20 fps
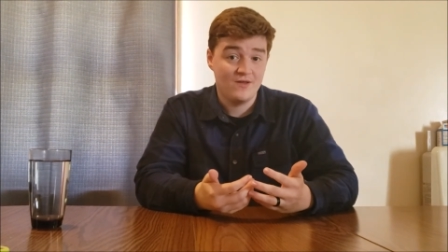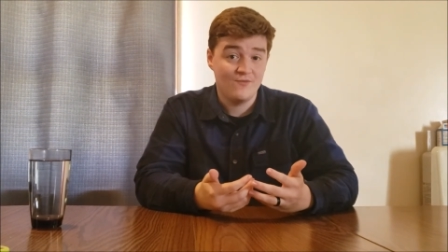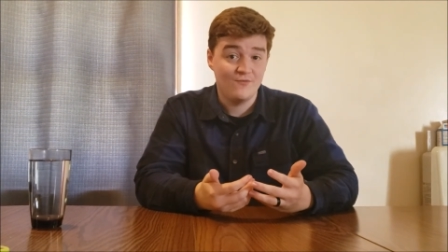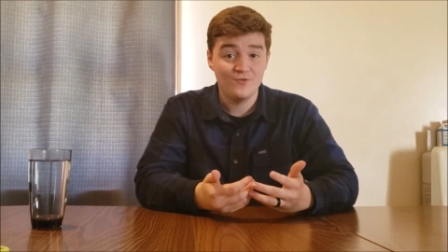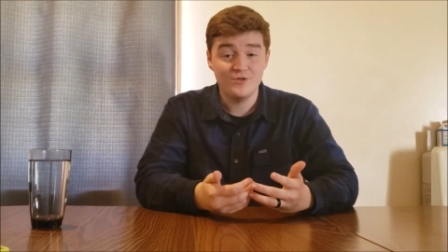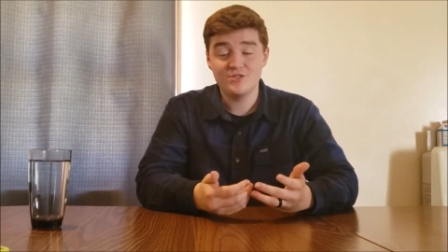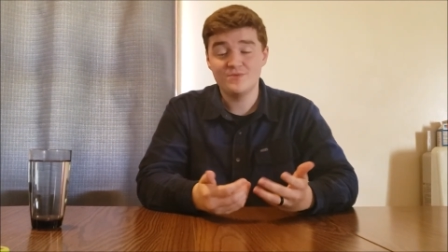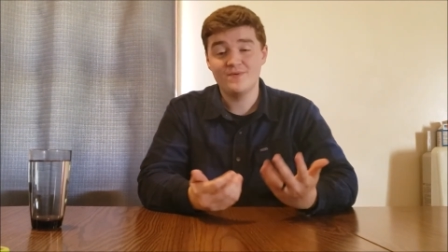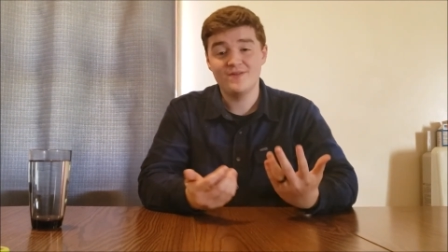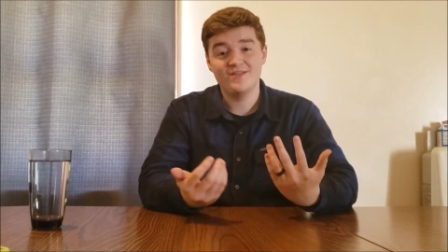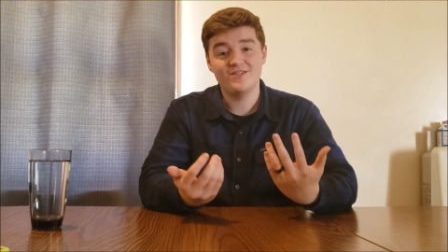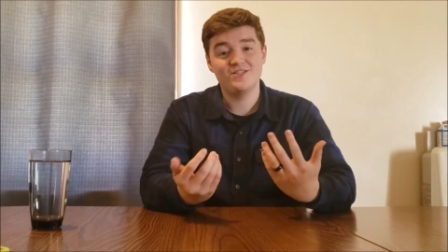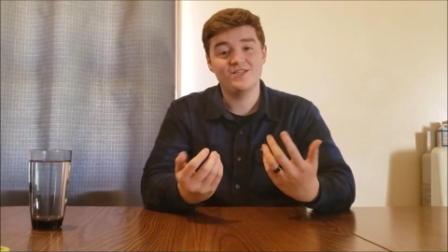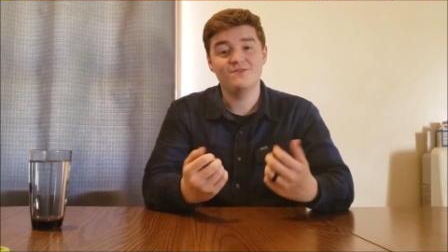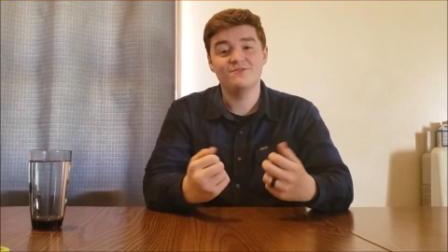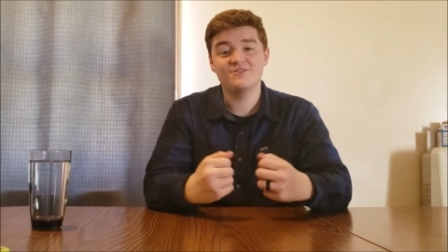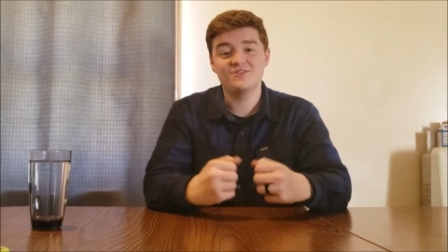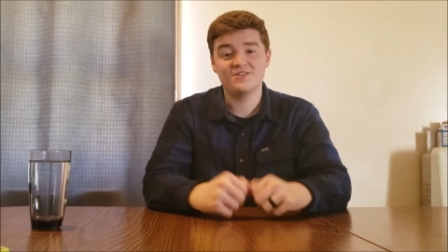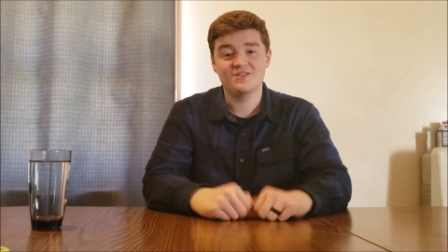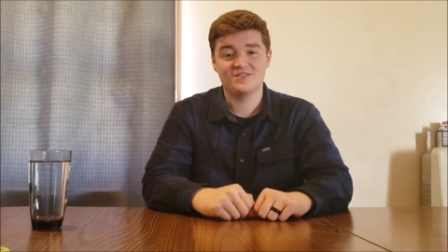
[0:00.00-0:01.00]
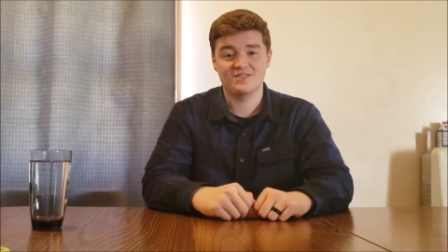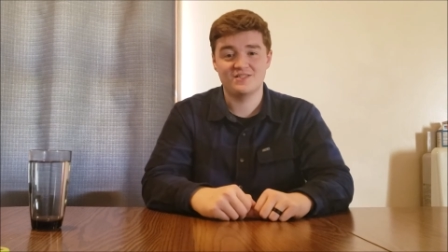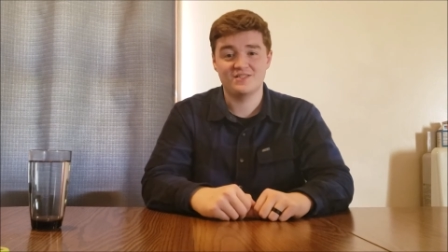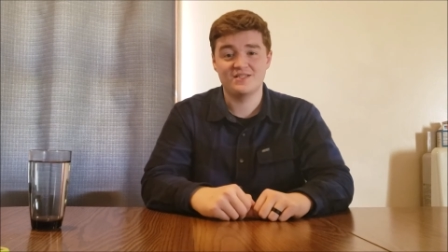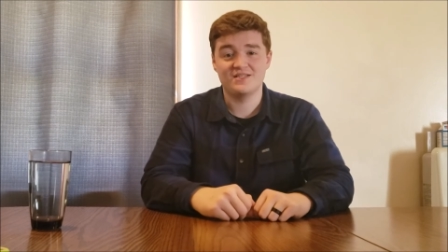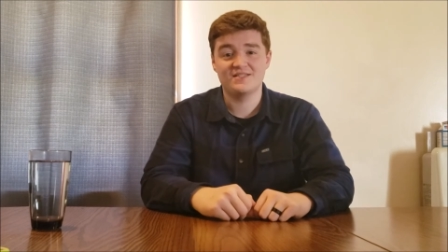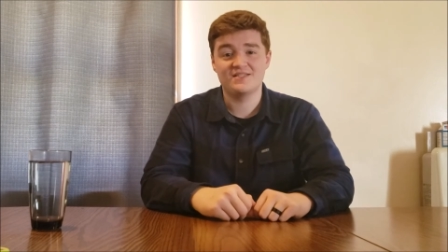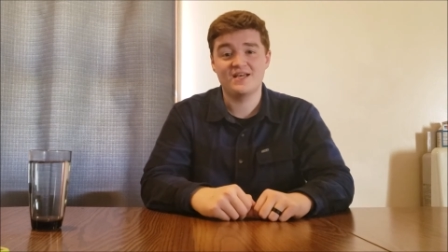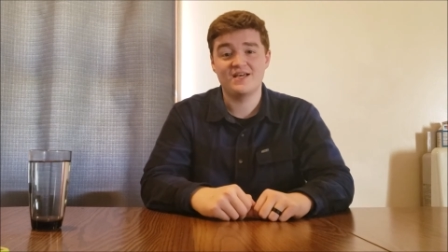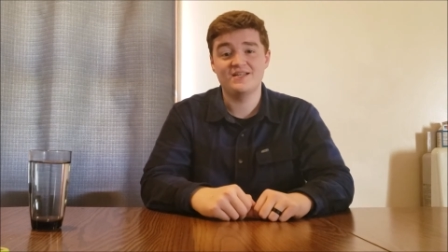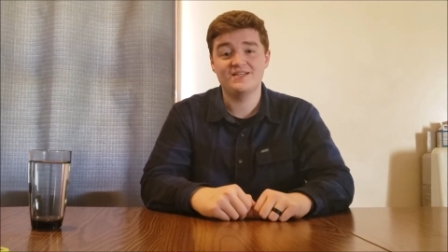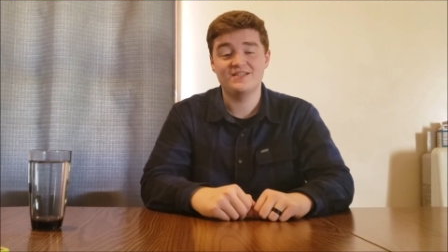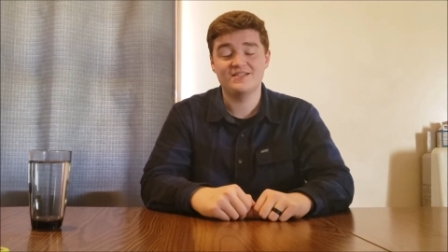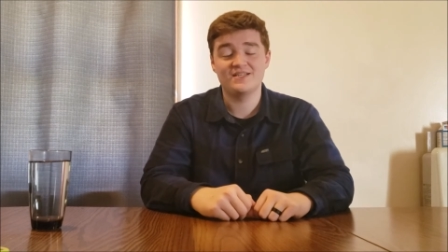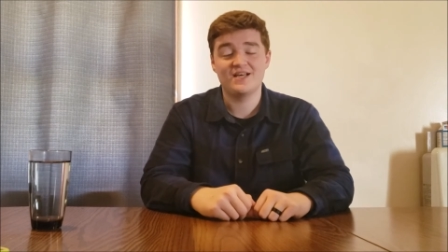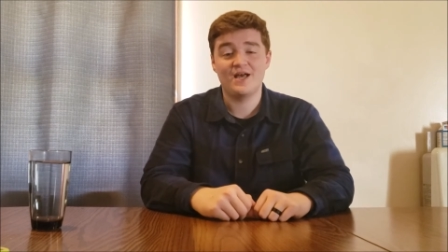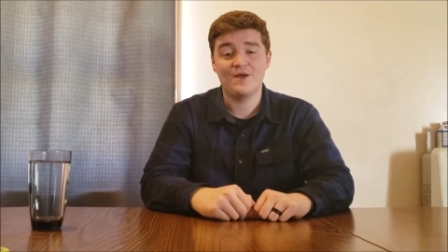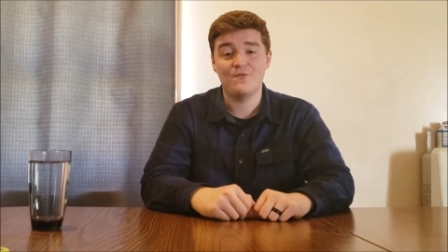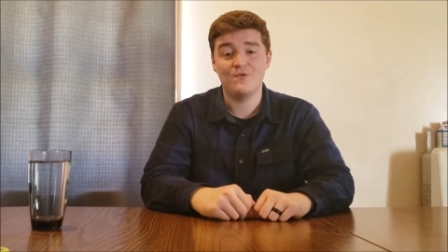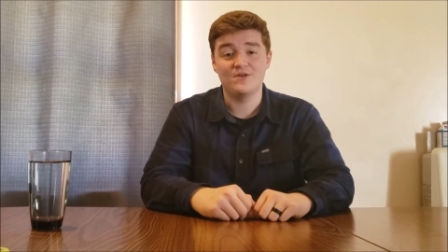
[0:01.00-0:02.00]
which means she was just as excited as
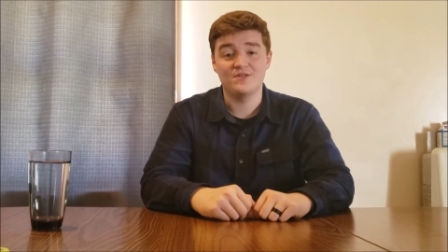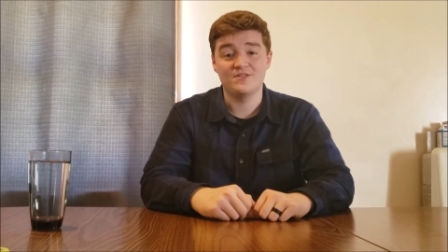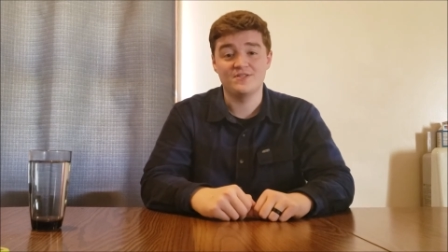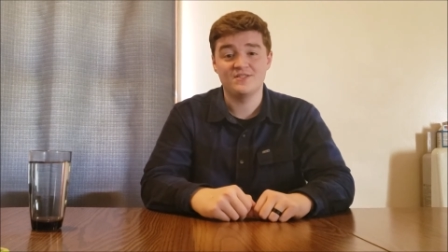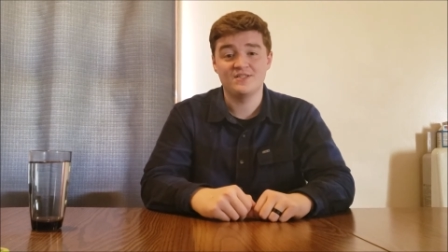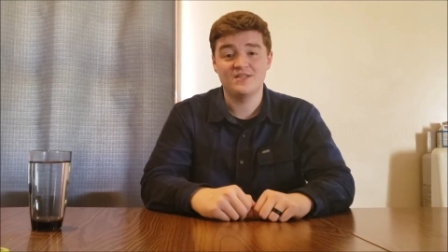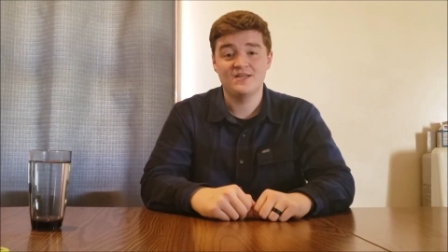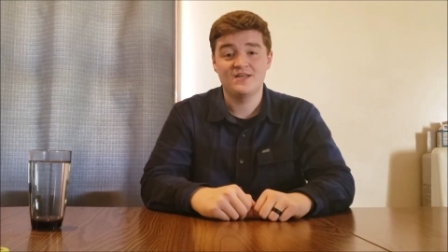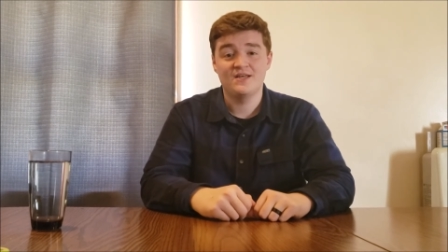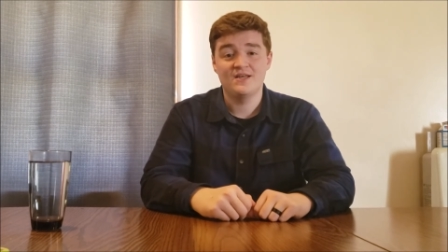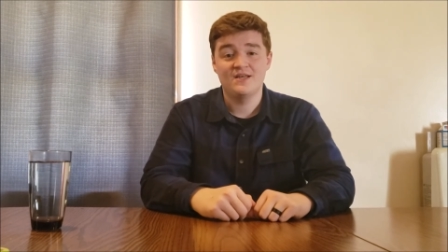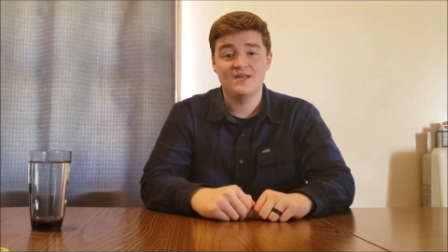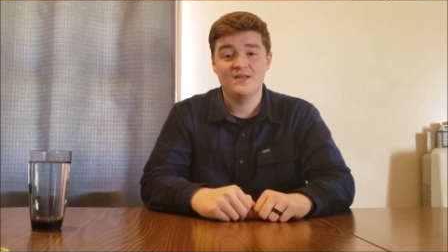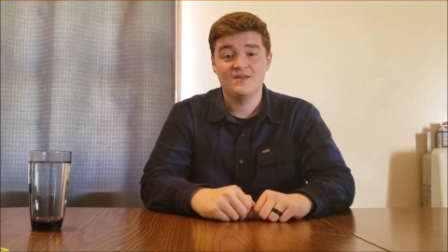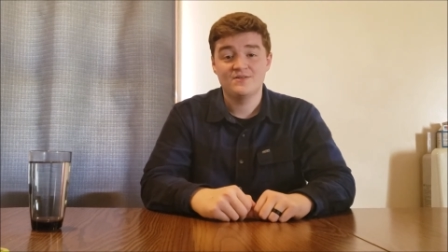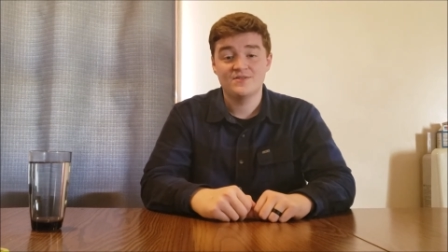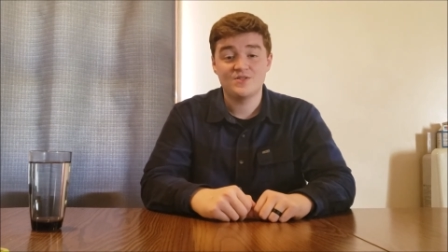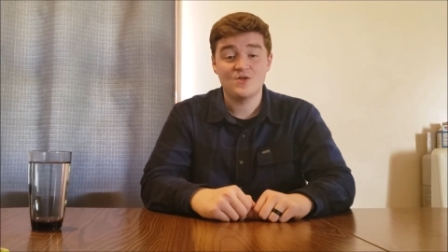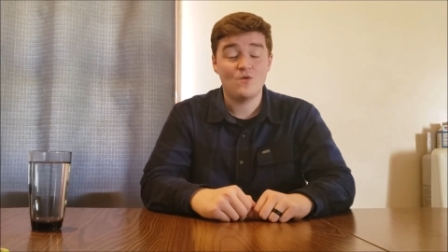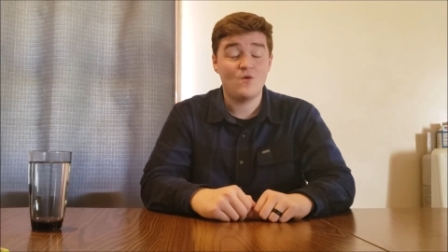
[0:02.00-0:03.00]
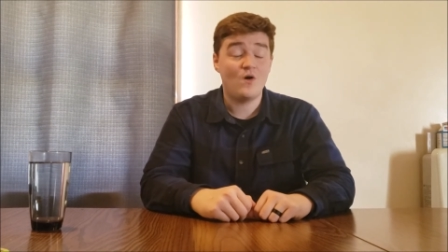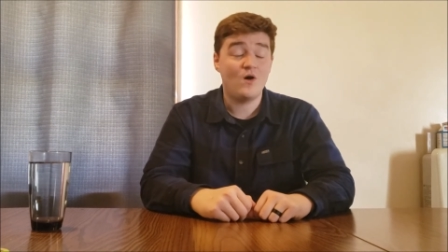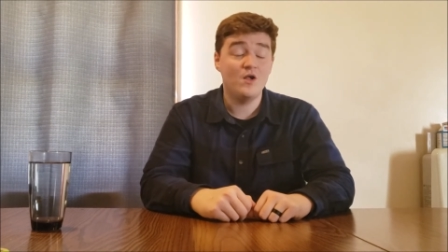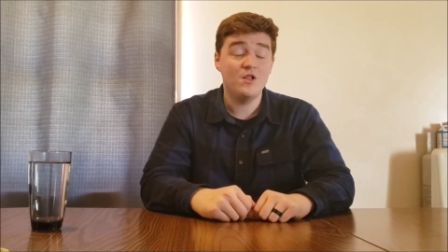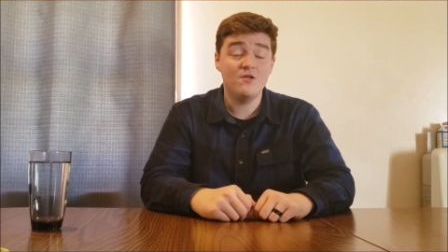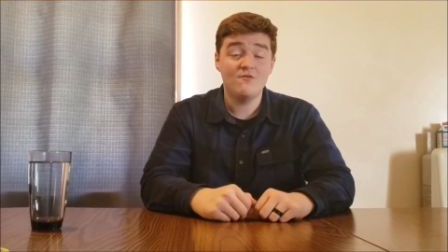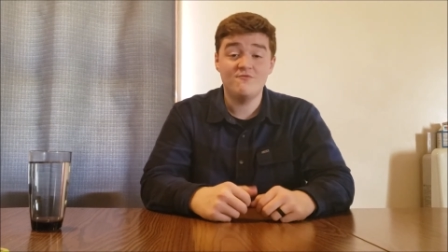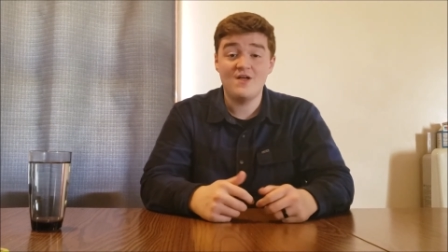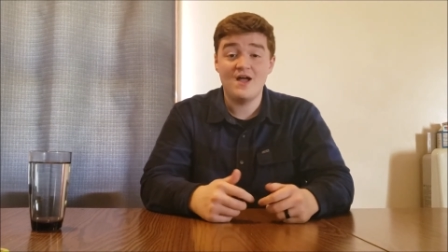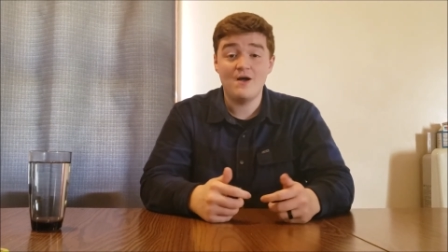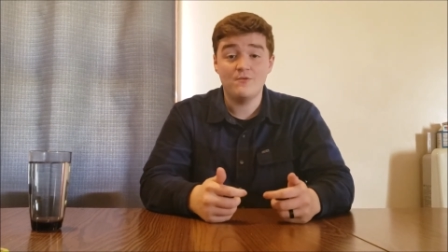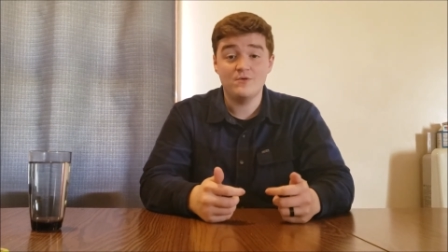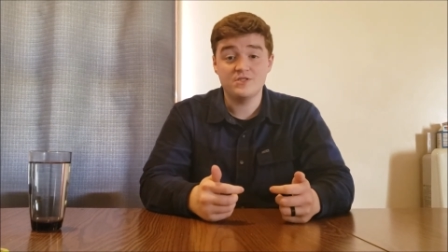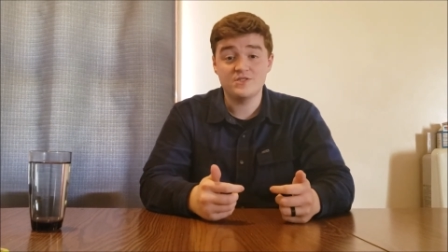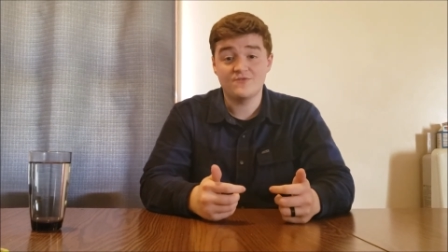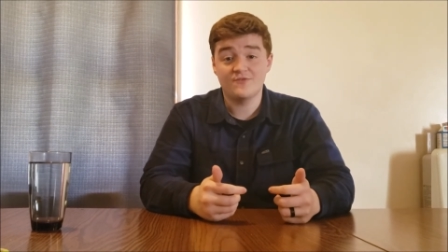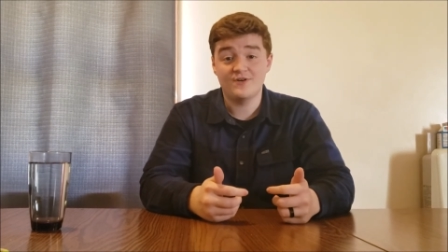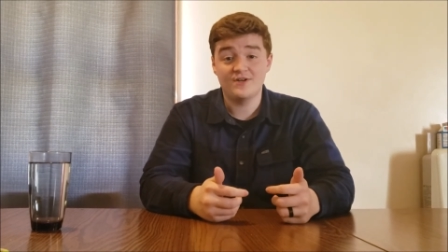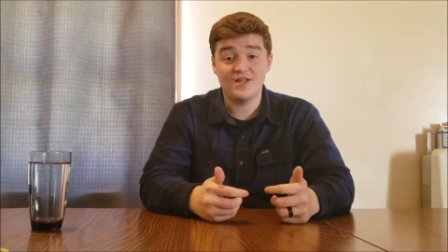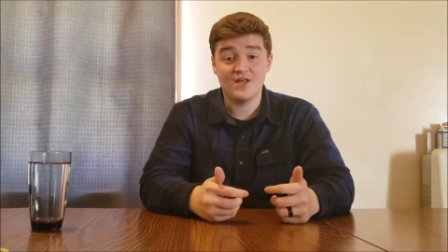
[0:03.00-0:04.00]
I was. So all of that
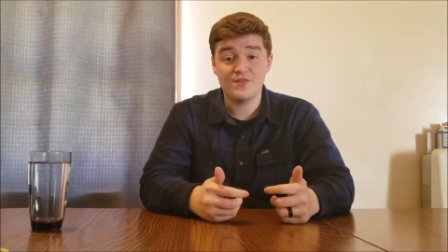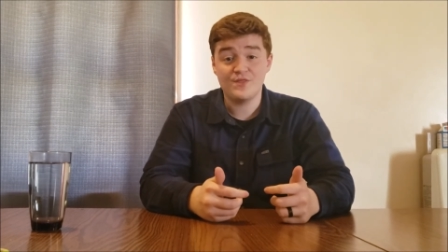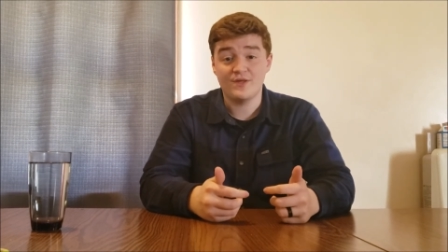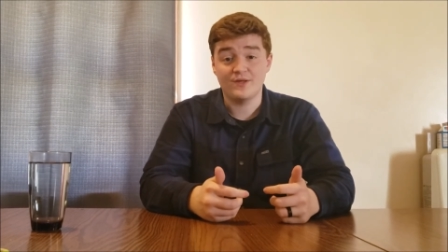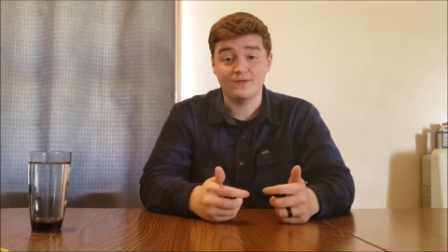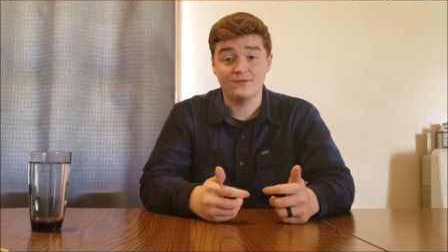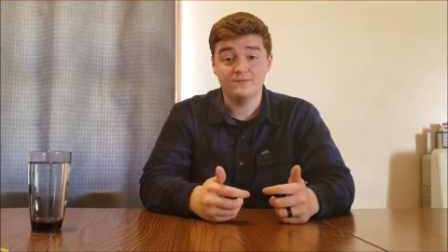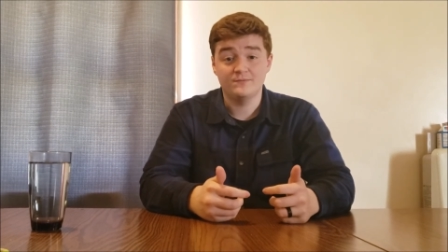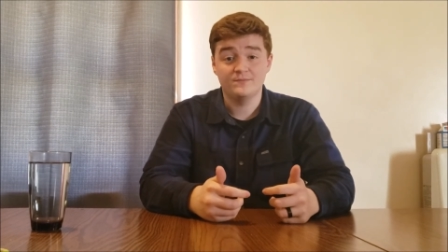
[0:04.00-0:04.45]
was for nothing.